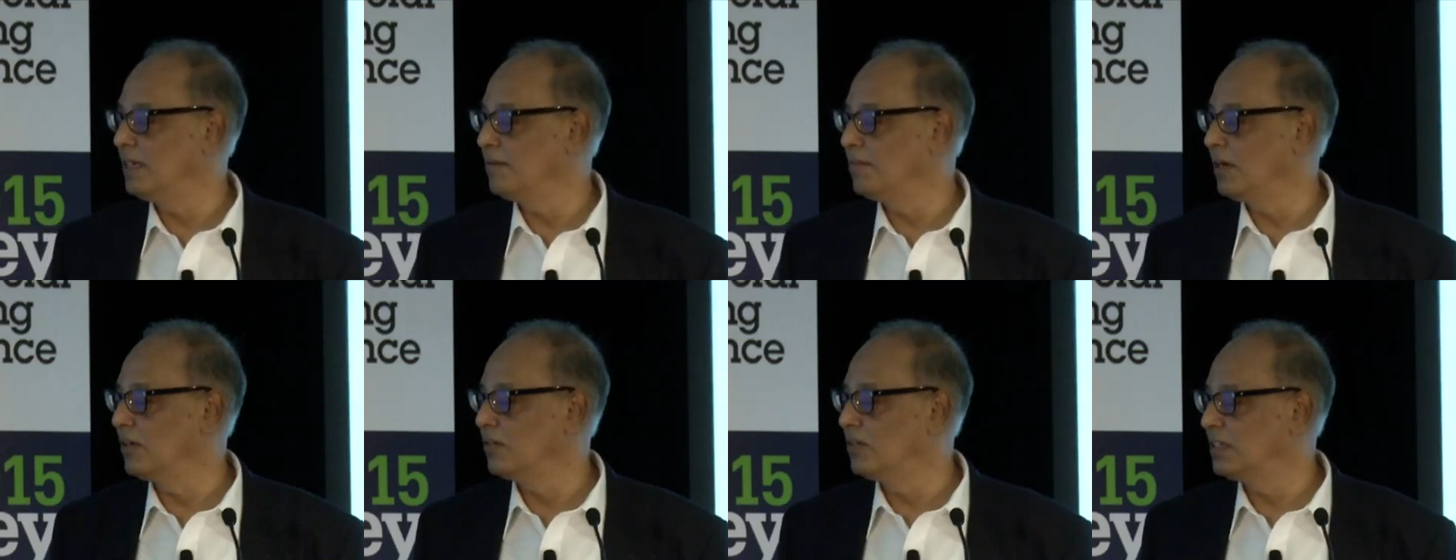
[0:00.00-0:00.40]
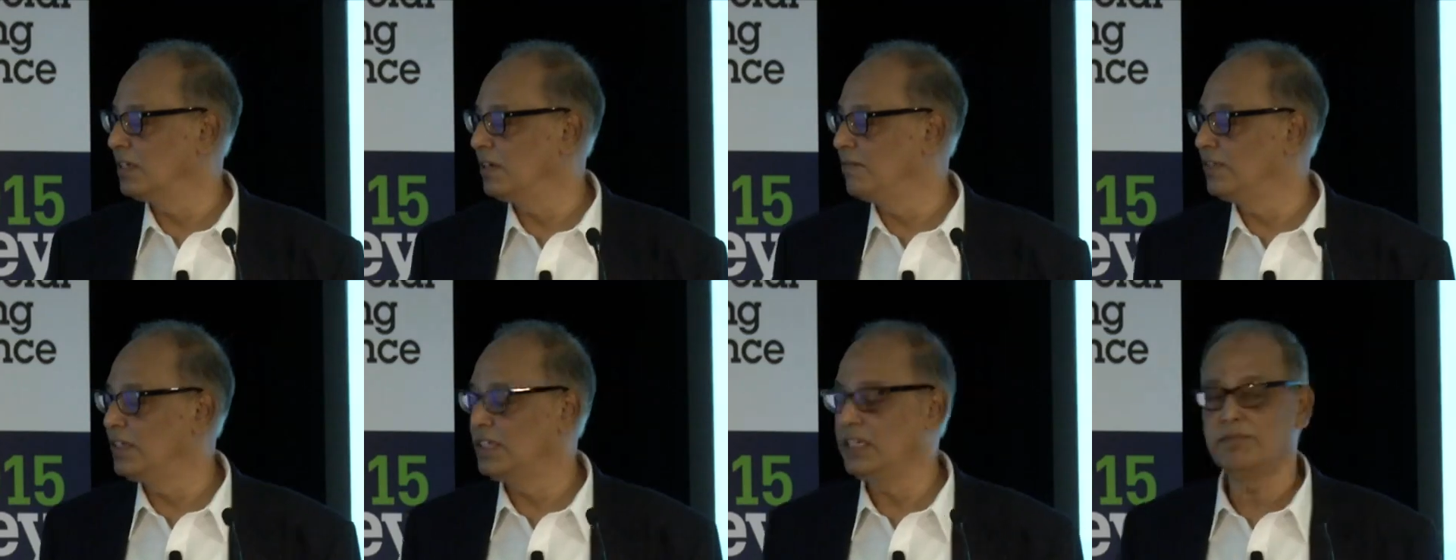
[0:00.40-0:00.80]
about
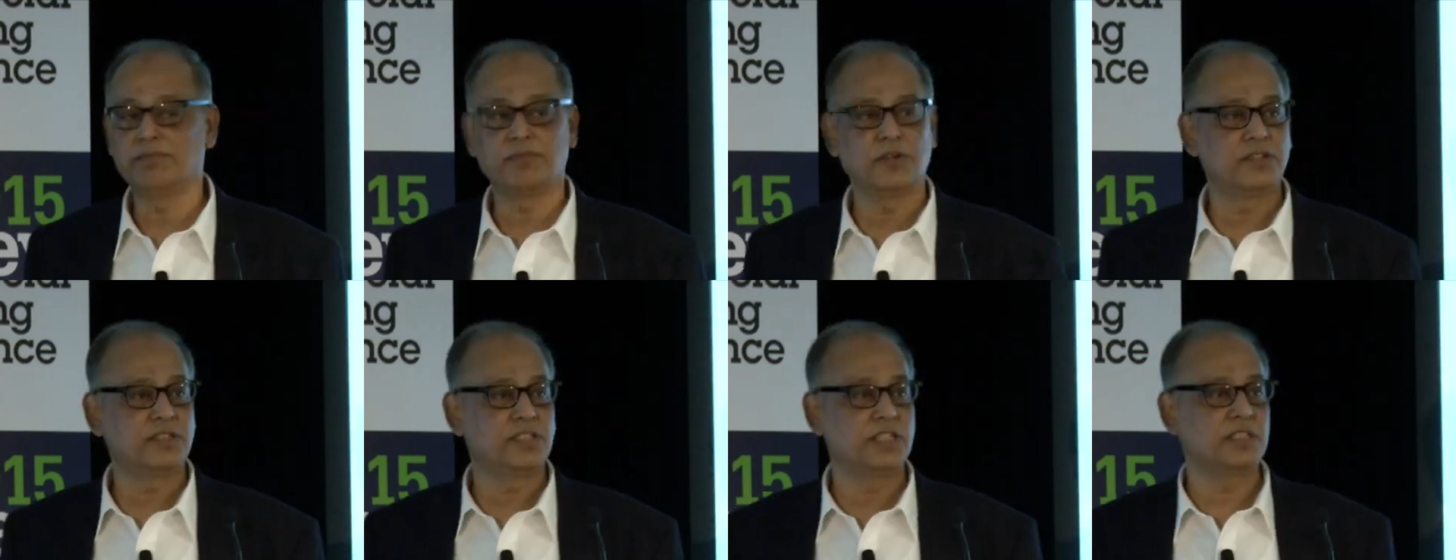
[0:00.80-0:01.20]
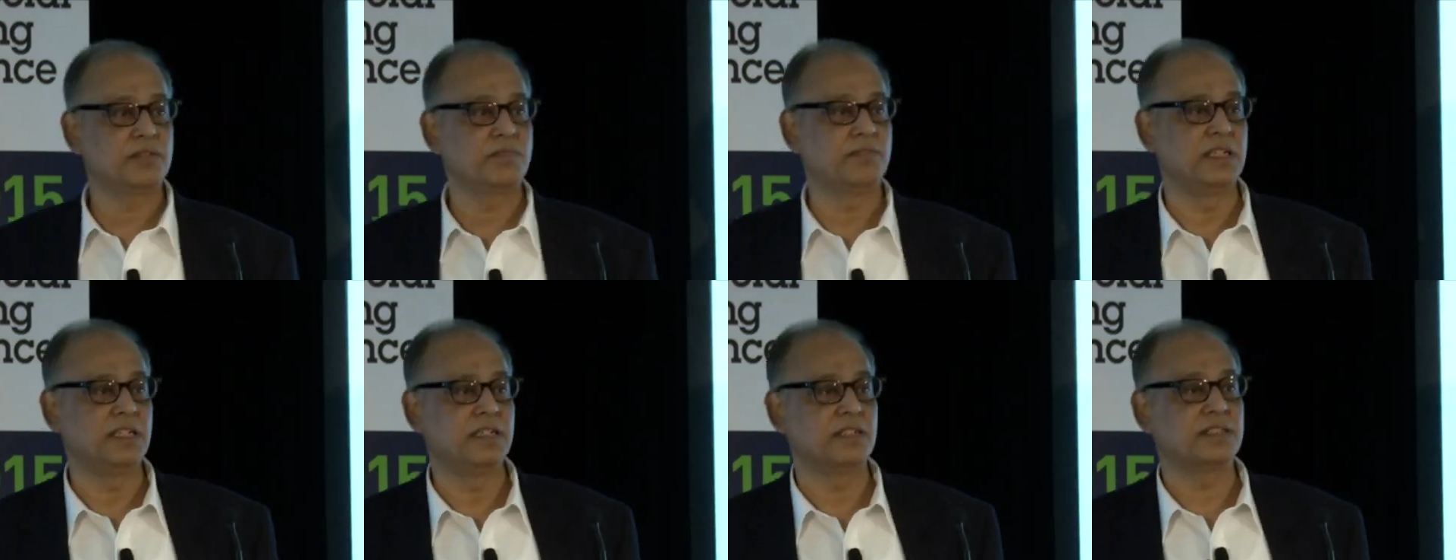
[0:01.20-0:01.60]
17.6
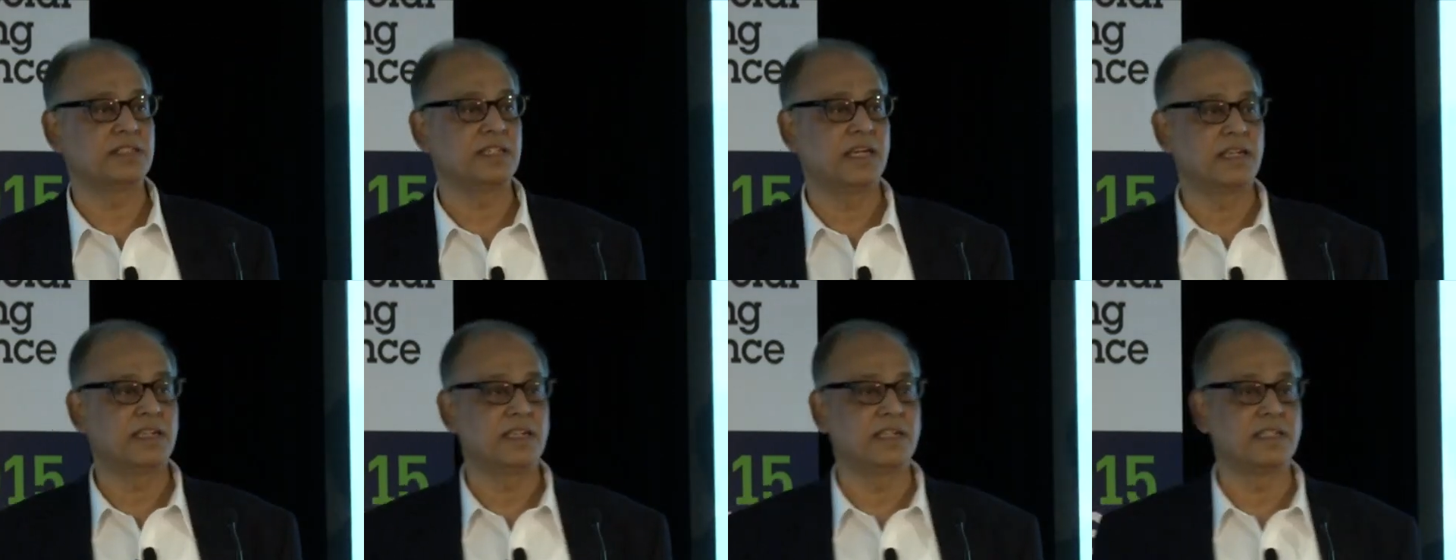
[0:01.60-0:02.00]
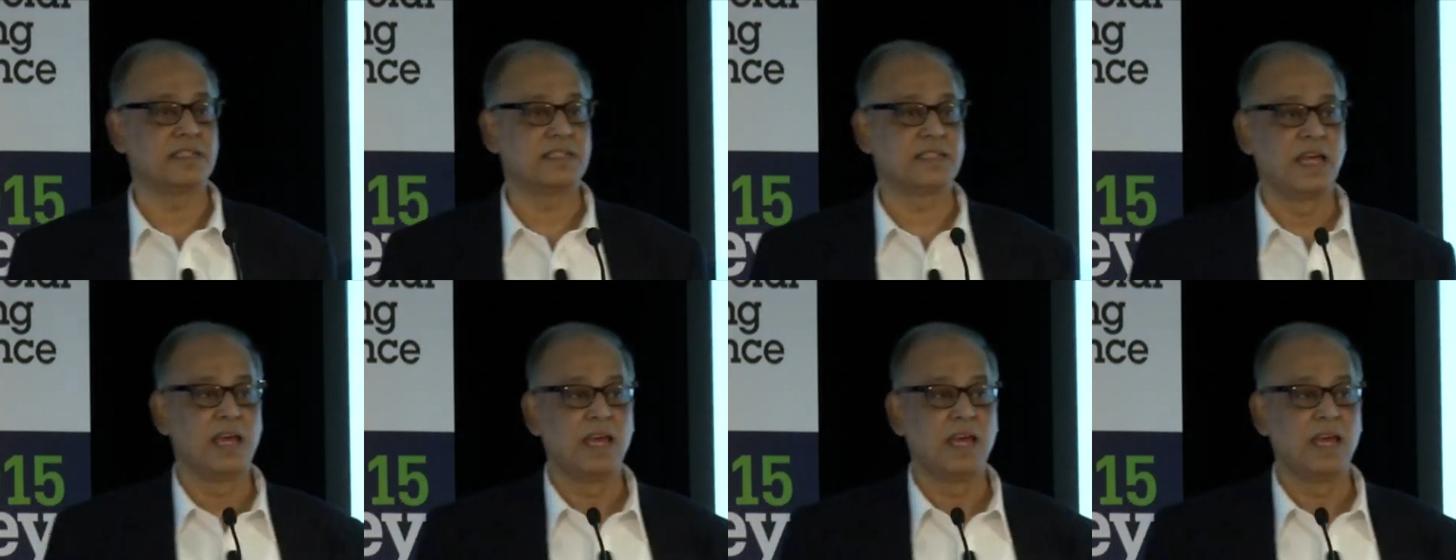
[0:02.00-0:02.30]
million cycles.